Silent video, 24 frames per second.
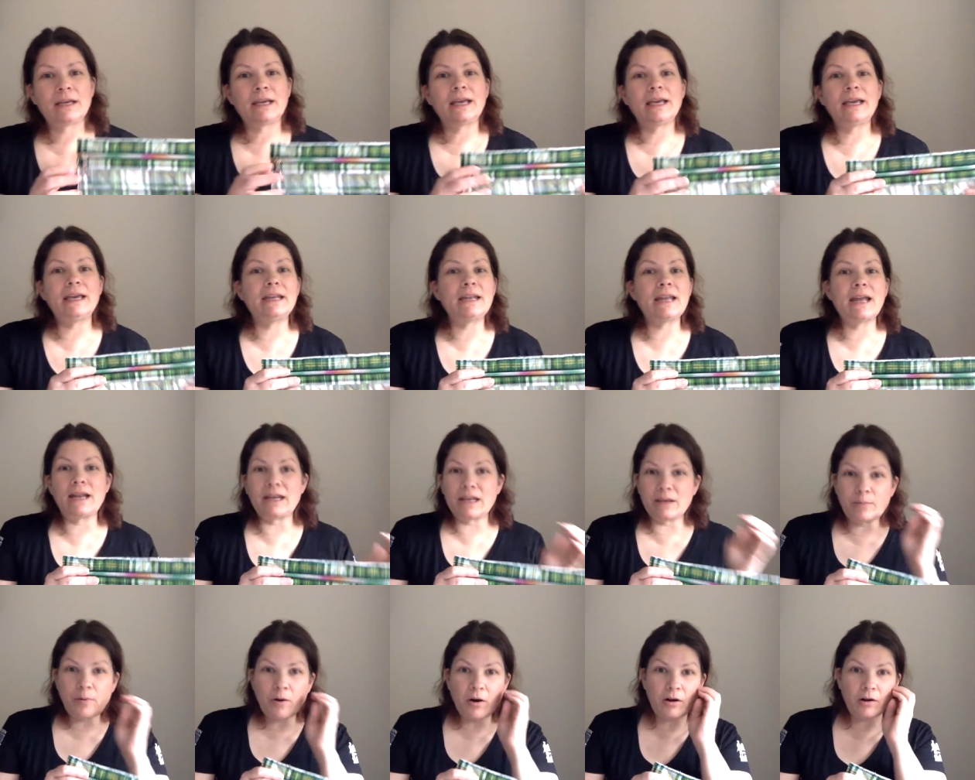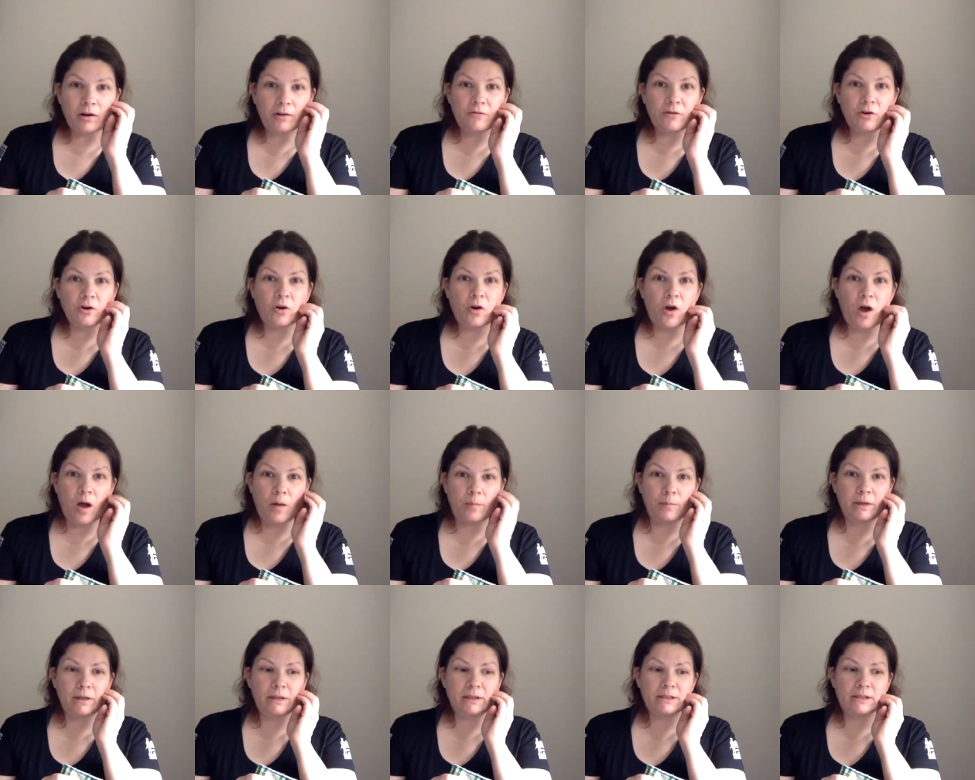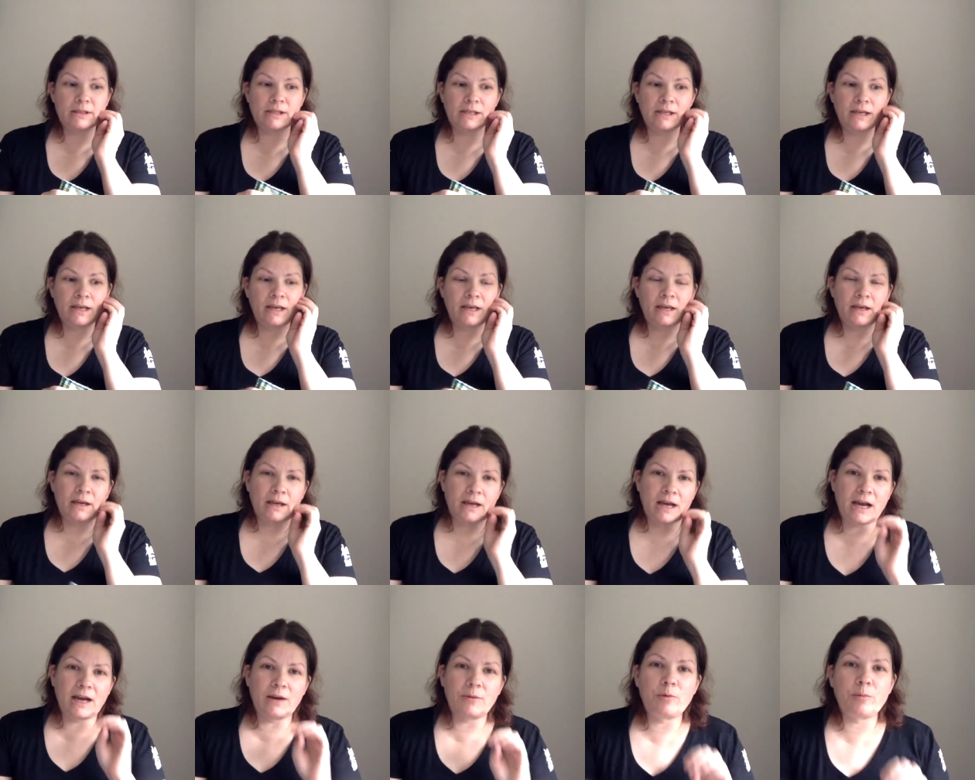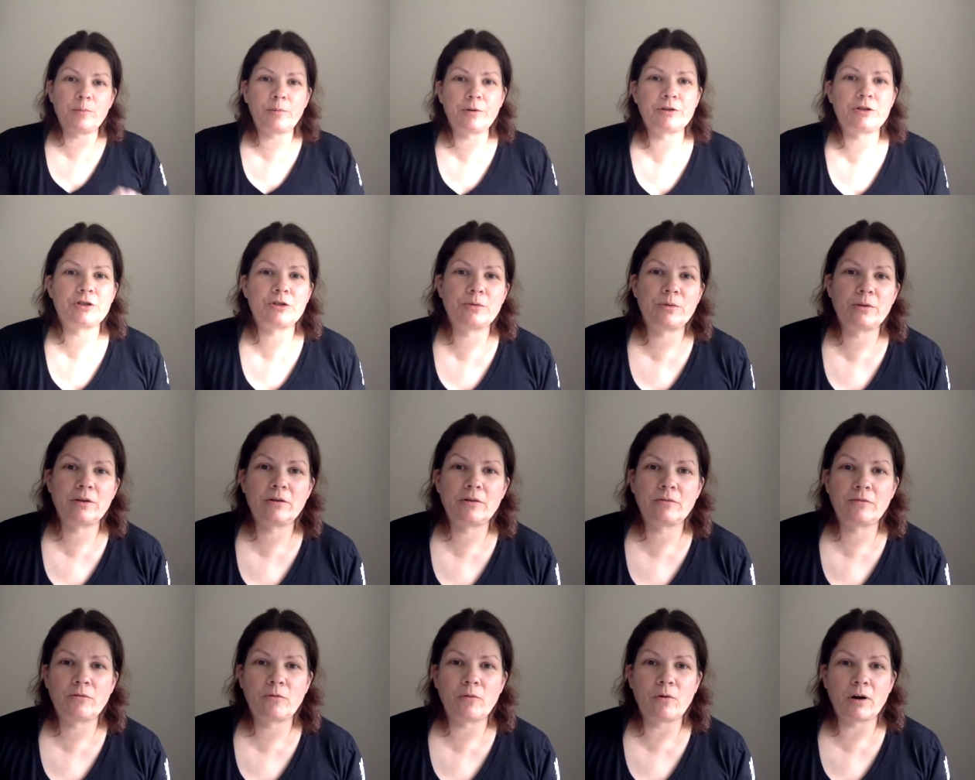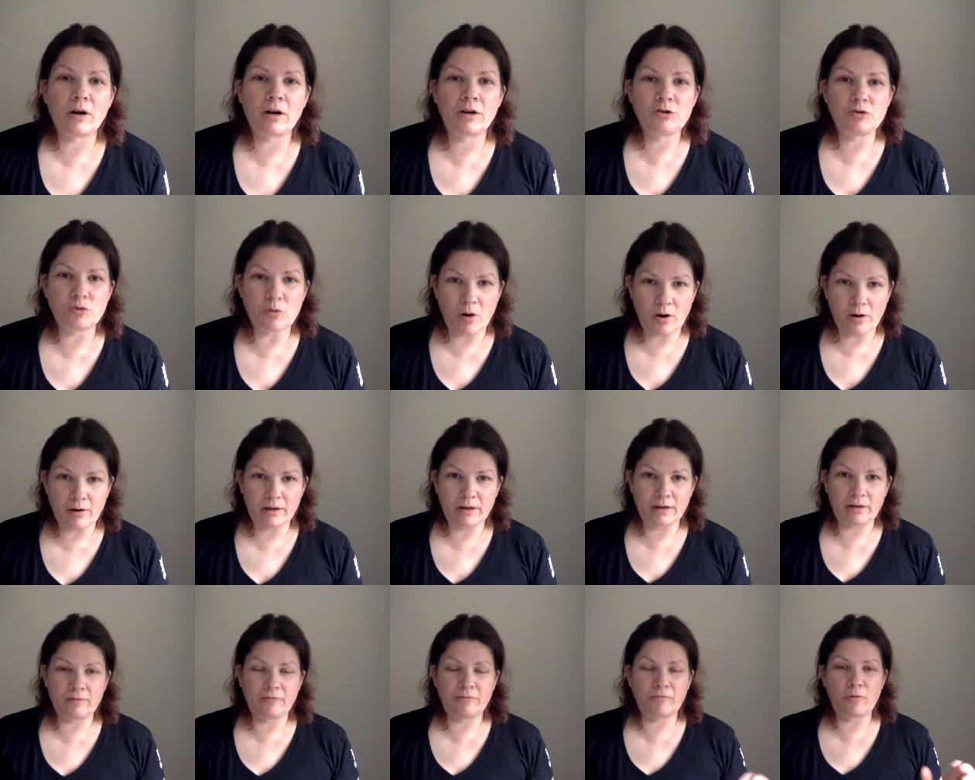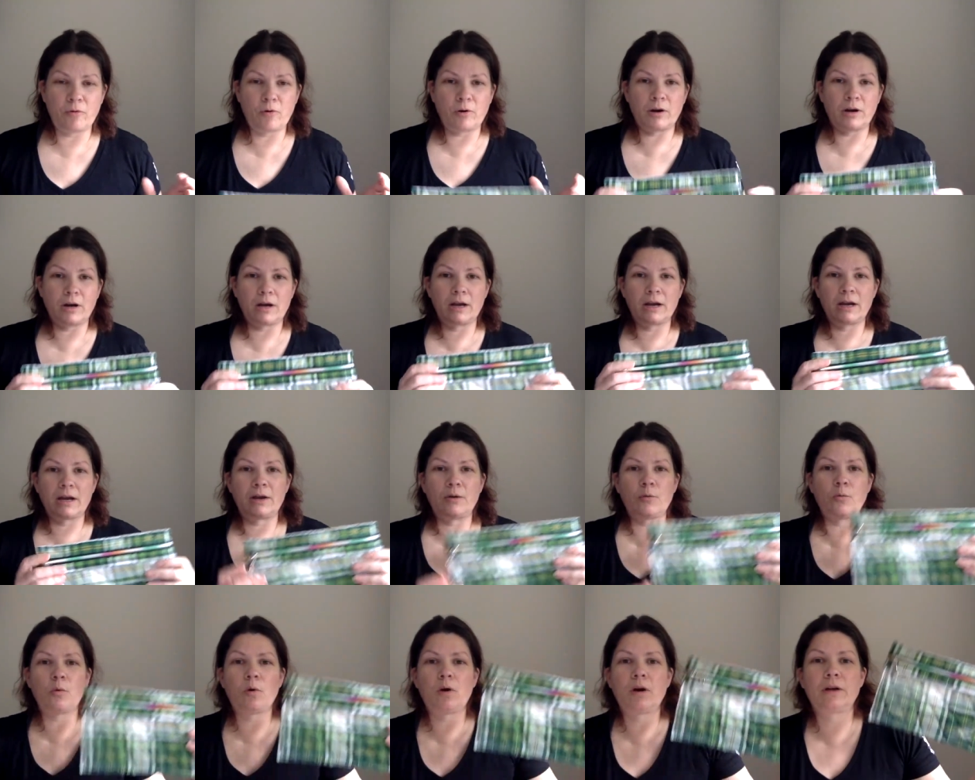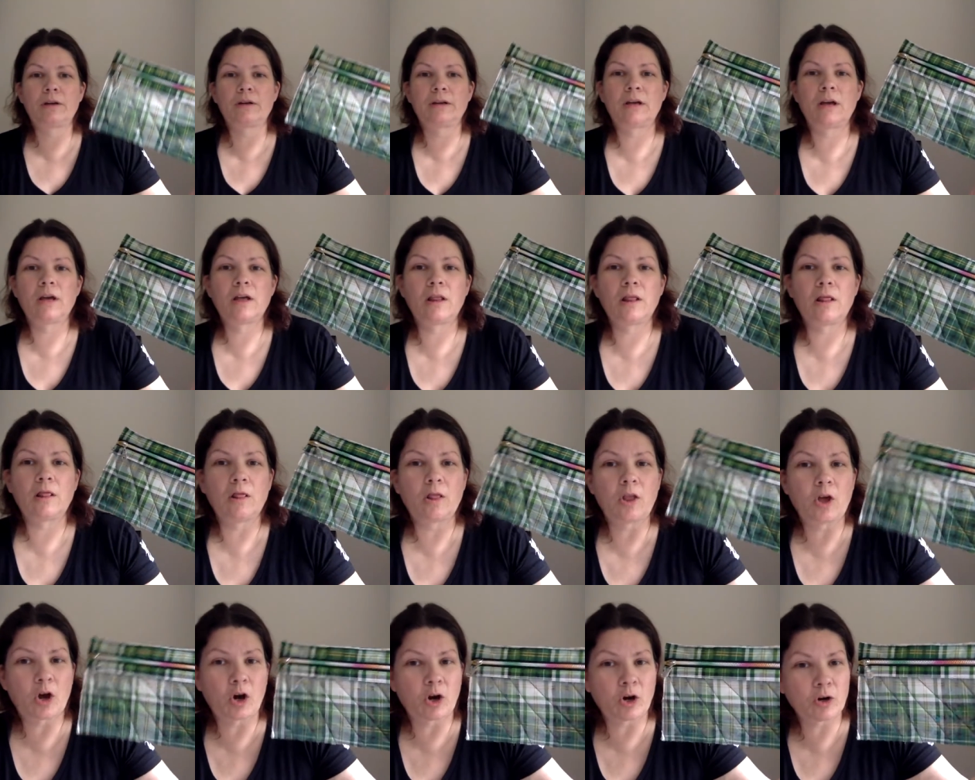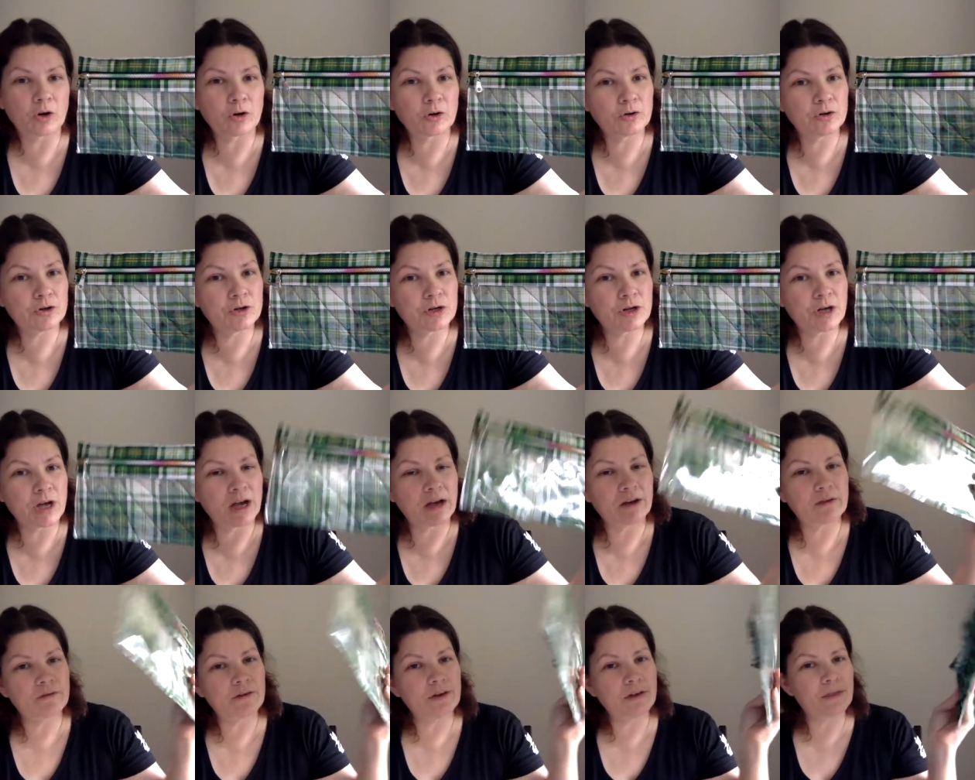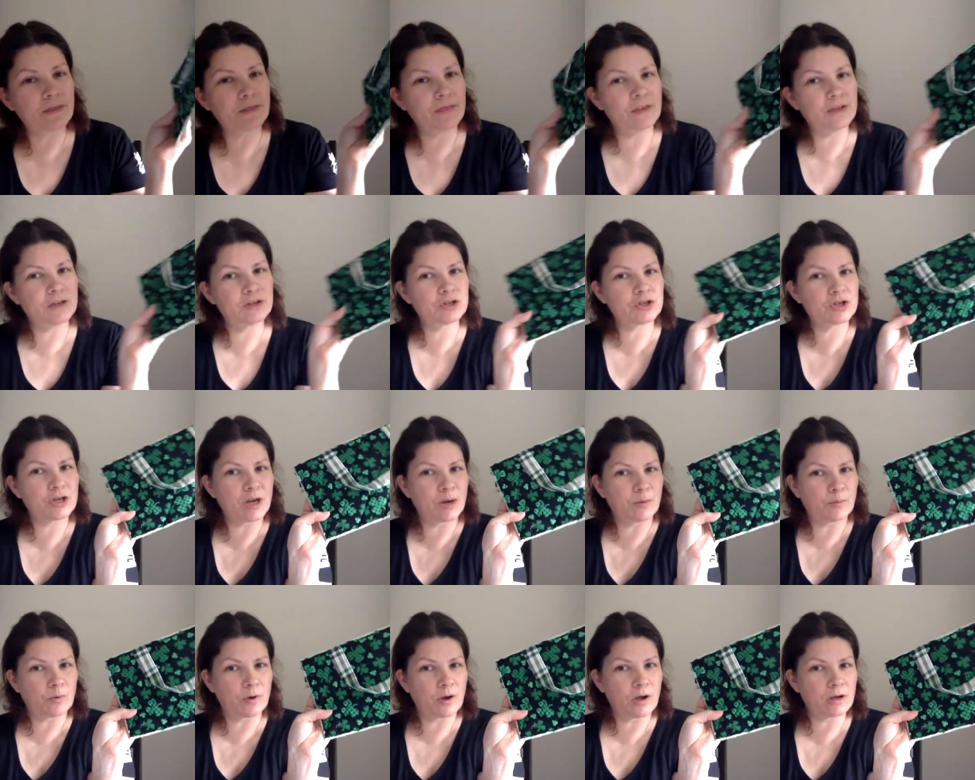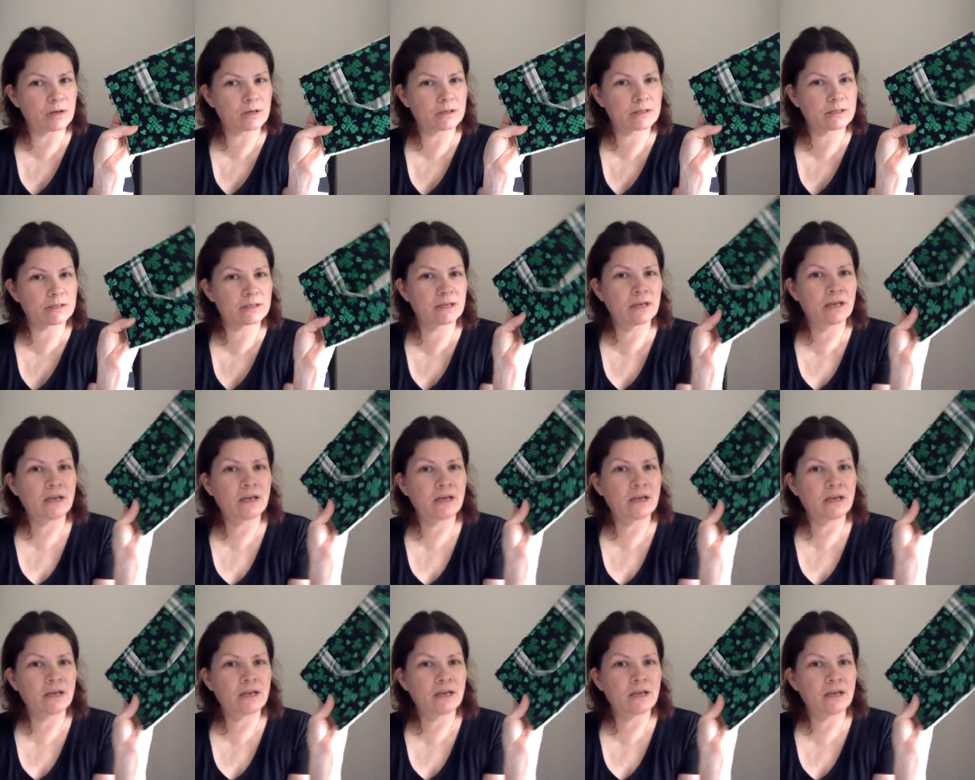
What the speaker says: in any part of your comments, I will put you in for a drawing for one large of the shamrocks